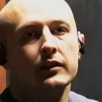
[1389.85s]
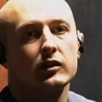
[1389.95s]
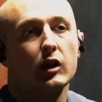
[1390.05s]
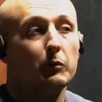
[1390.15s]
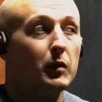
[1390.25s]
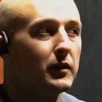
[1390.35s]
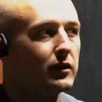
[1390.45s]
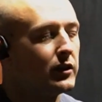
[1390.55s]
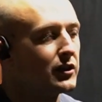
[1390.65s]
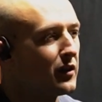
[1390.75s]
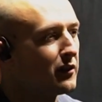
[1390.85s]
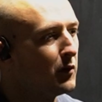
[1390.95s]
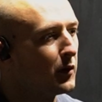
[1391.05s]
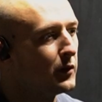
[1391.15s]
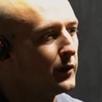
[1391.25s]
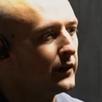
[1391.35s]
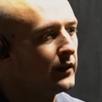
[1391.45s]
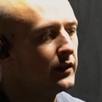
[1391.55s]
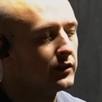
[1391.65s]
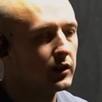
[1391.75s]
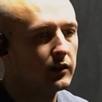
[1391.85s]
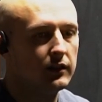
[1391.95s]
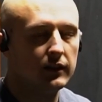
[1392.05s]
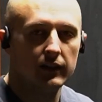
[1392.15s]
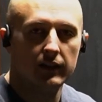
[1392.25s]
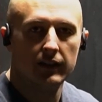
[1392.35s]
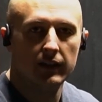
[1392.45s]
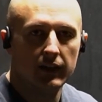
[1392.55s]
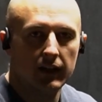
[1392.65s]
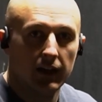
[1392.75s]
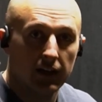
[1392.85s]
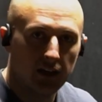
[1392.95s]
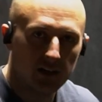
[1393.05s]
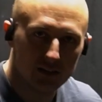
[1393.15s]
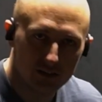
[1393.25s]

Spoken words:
to complement all the strength work we're doing. So yeah,